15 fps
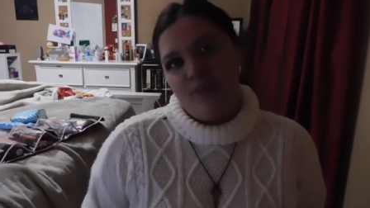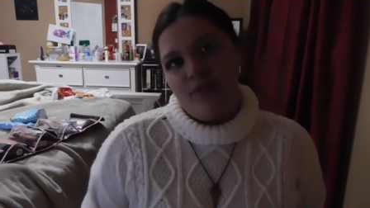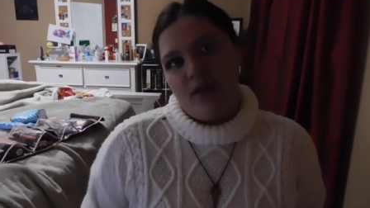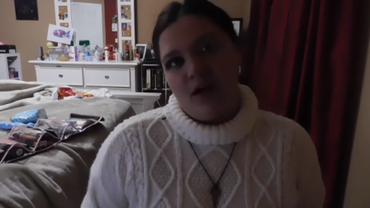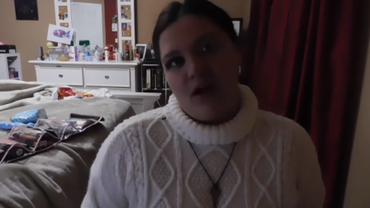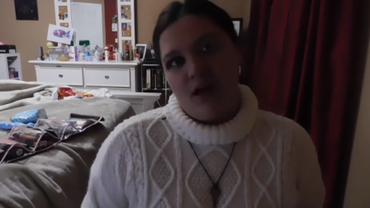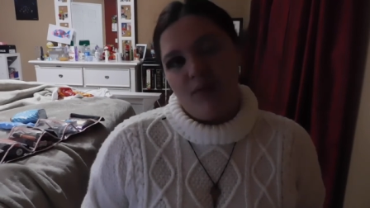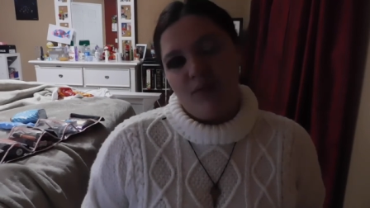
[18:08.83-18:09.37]

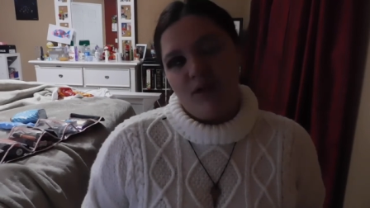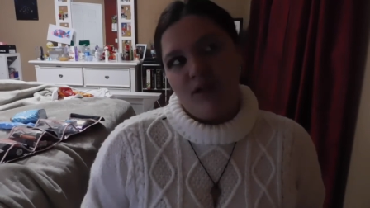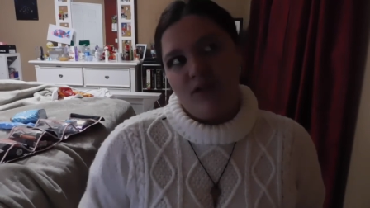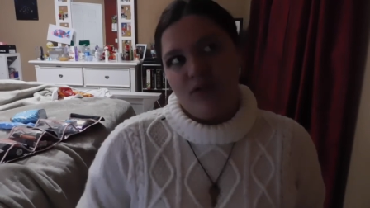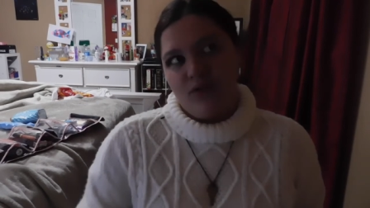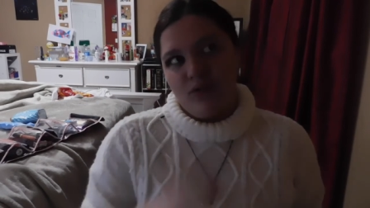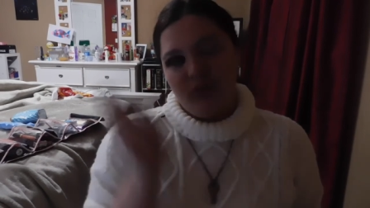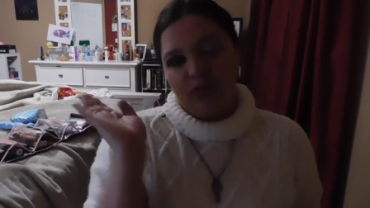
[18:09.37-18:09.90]
I'm gonna
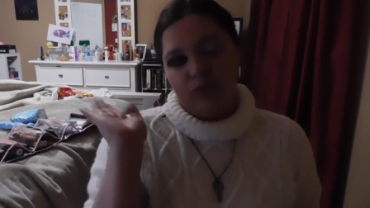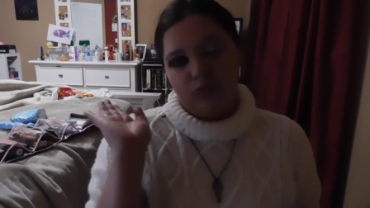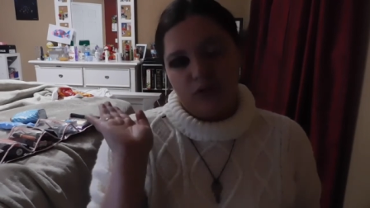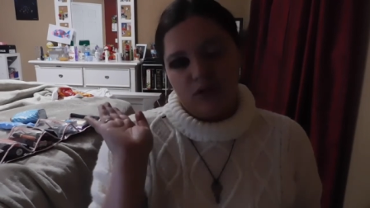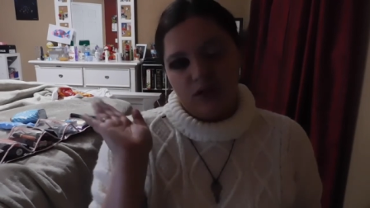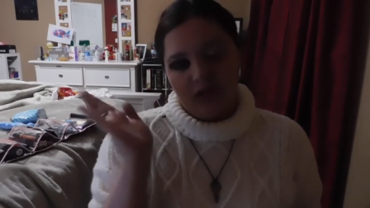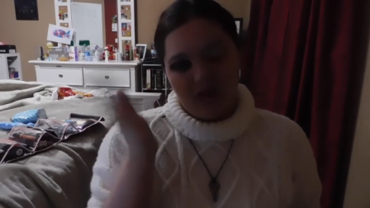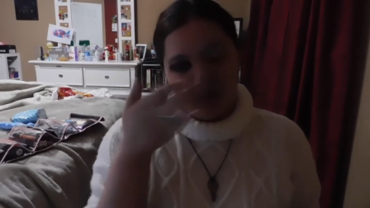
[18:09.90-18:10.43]
do
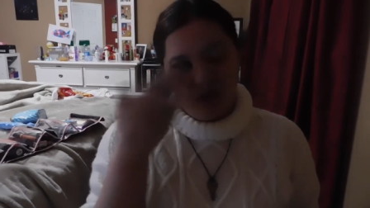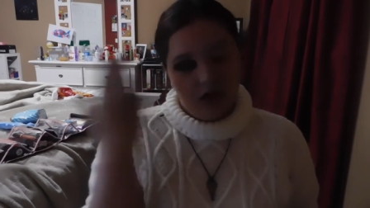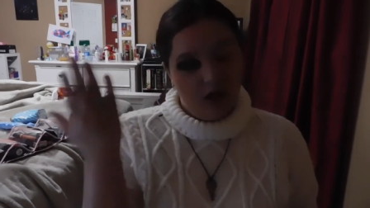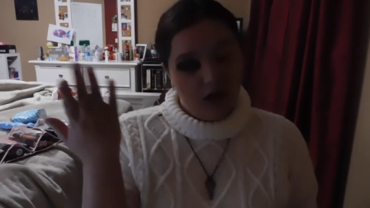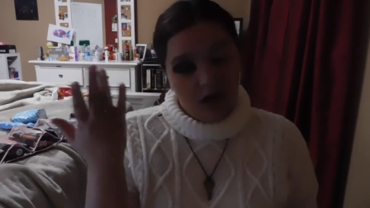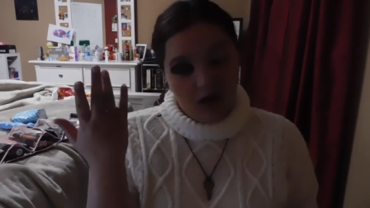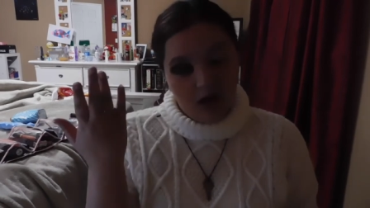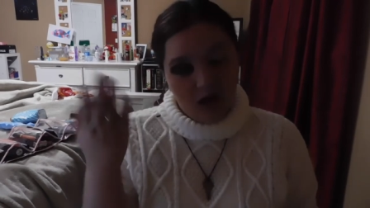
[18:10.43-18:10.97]

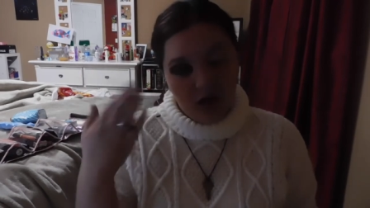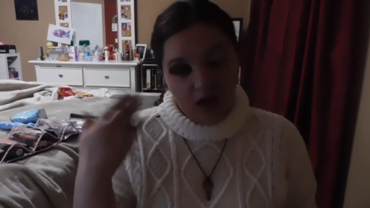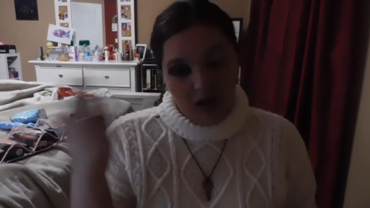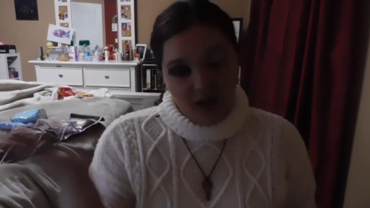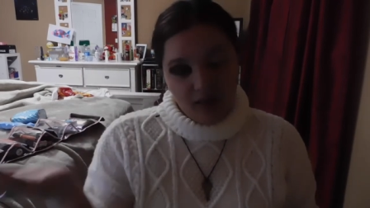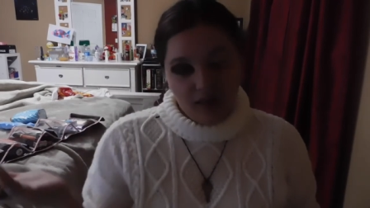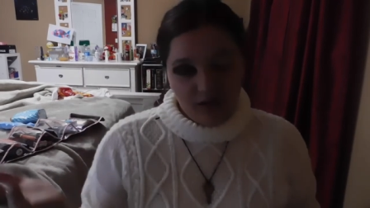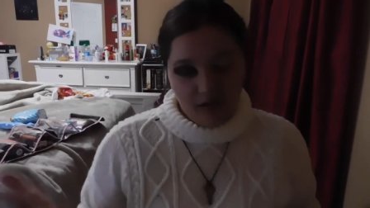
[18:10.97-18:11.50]

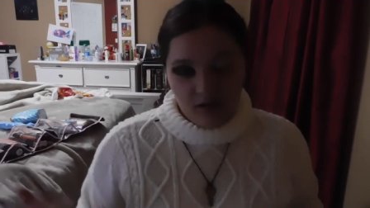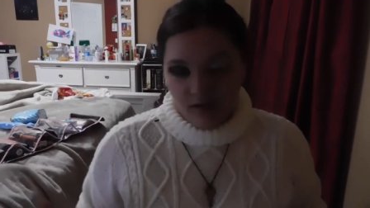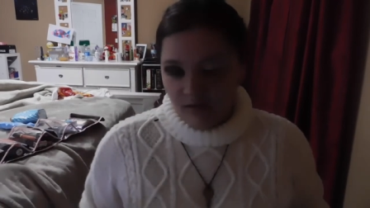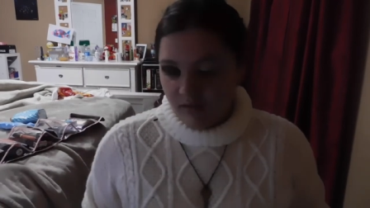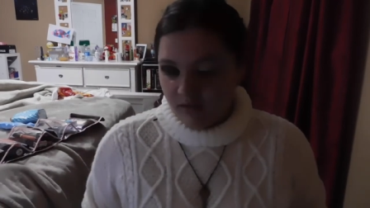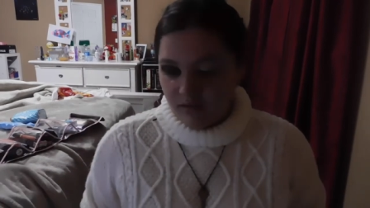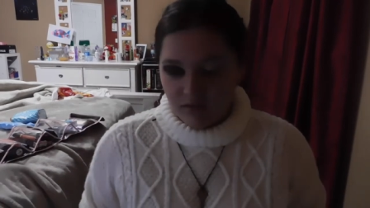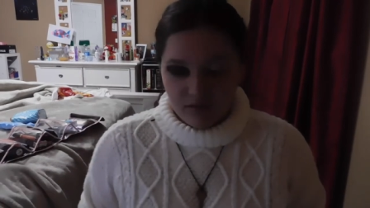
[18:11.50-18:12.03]
eyeliner
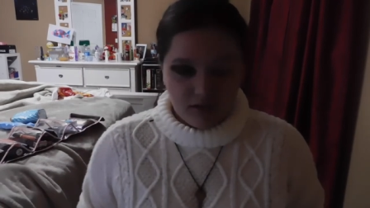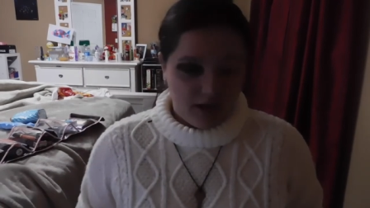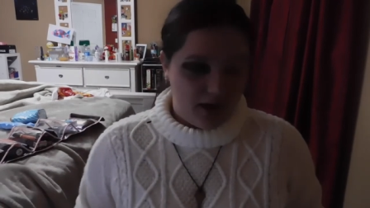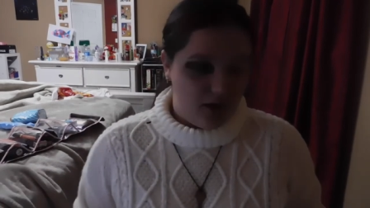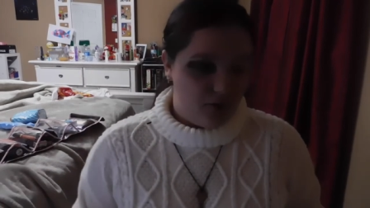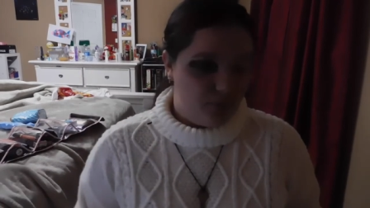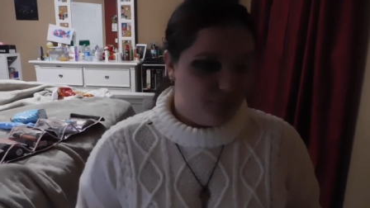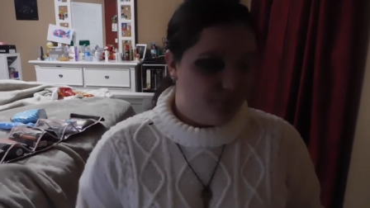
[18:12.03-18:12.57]

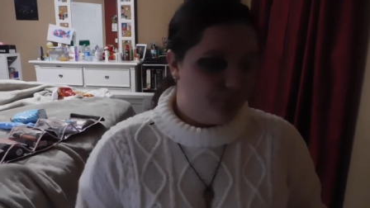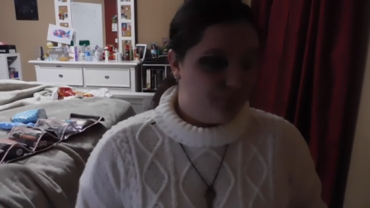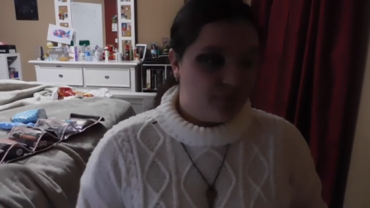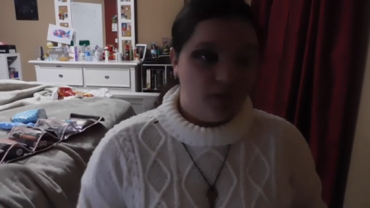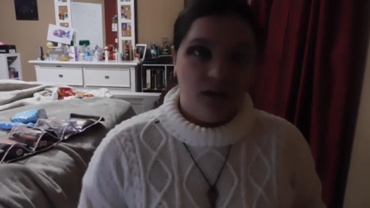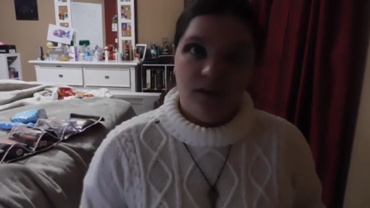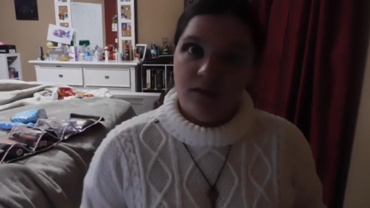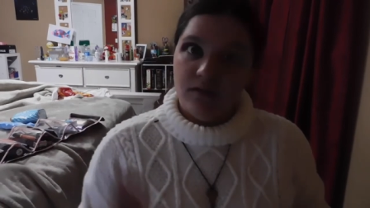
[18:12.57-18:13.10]
now.
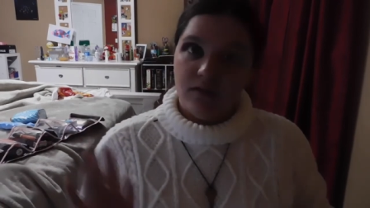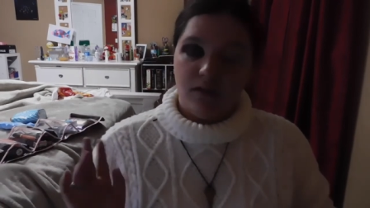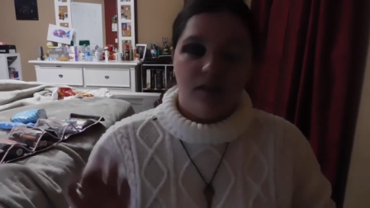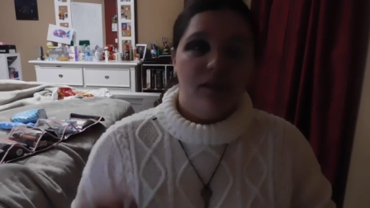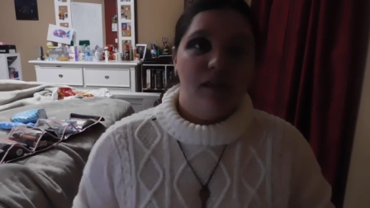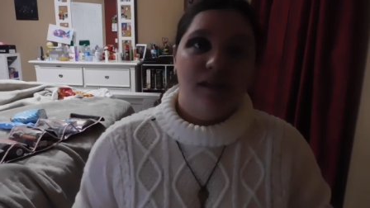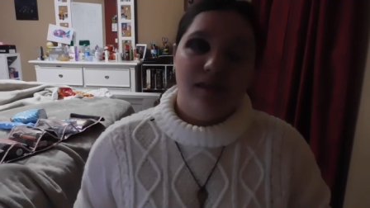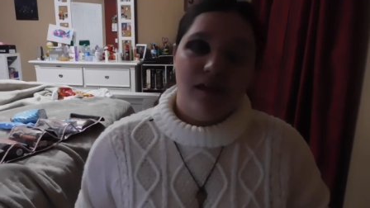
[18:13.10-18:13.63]
This
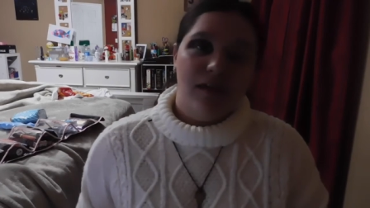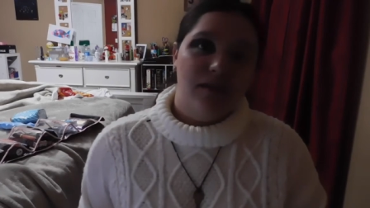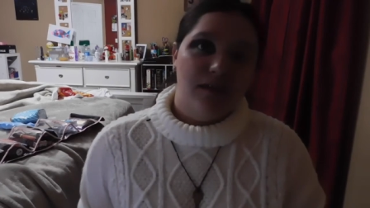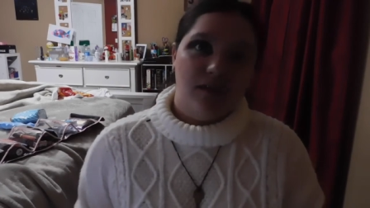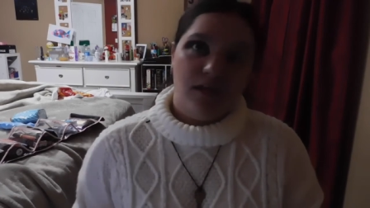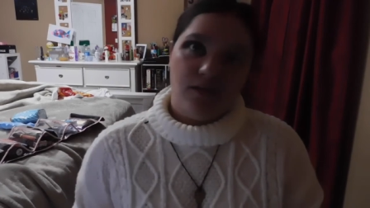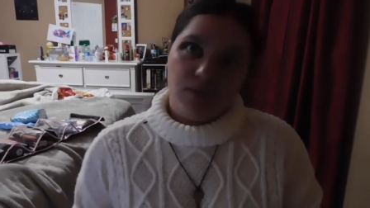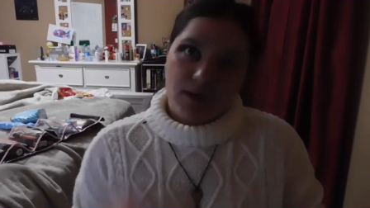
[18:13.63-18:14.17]
is it. This
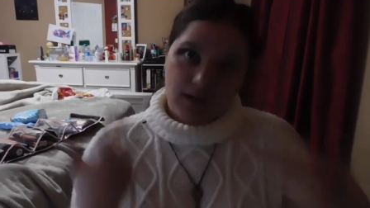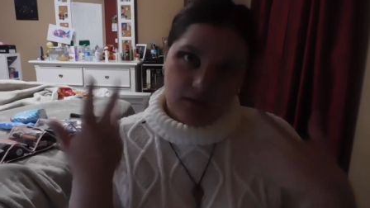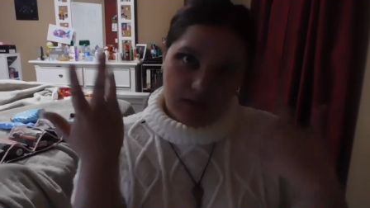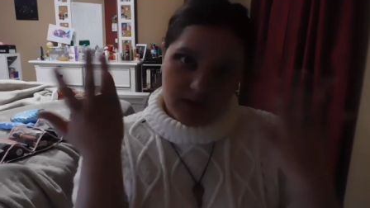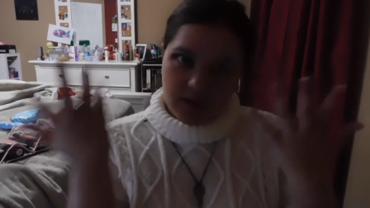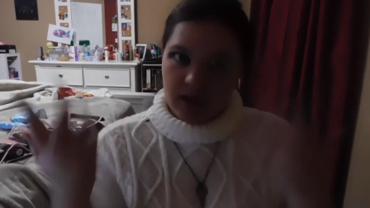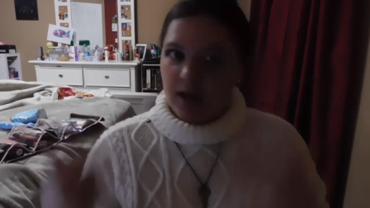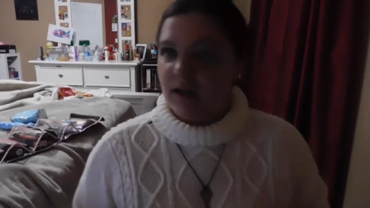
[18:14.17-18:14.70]
is what it
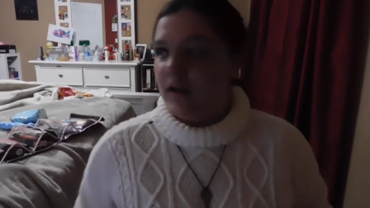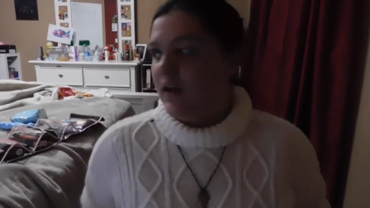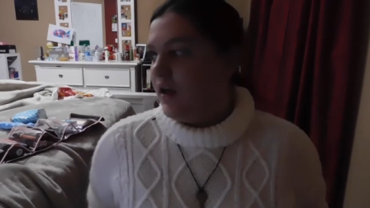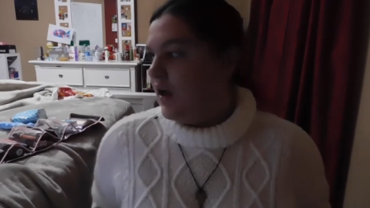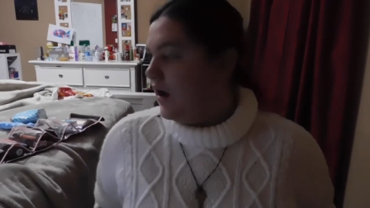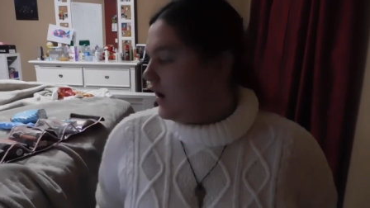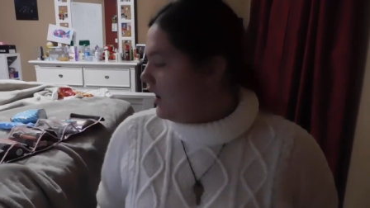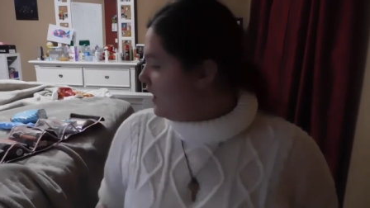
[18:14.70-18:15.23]
looks like.
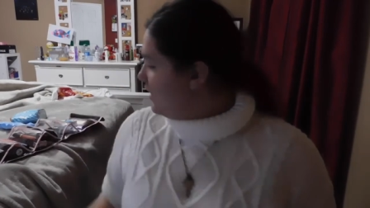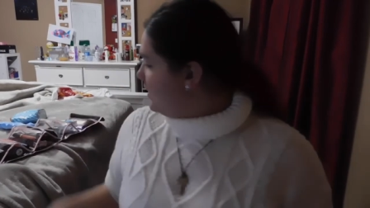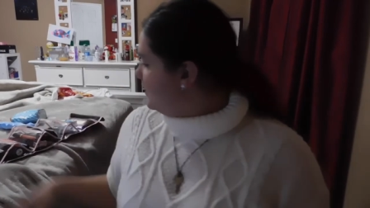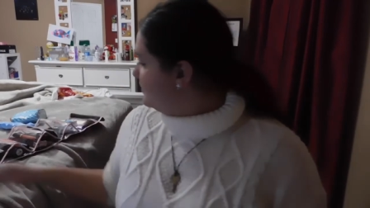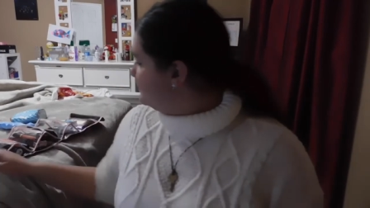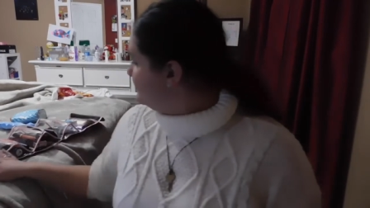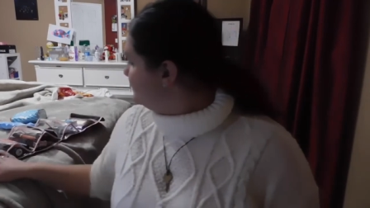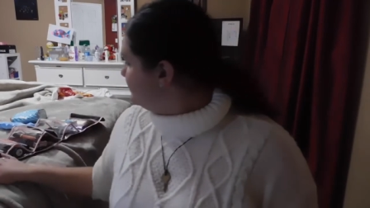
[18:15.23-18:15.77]

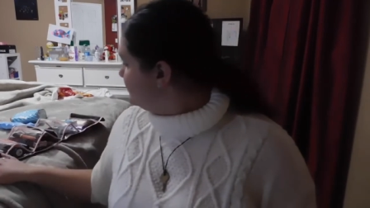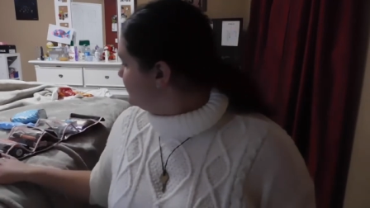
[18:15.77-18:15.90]
Um,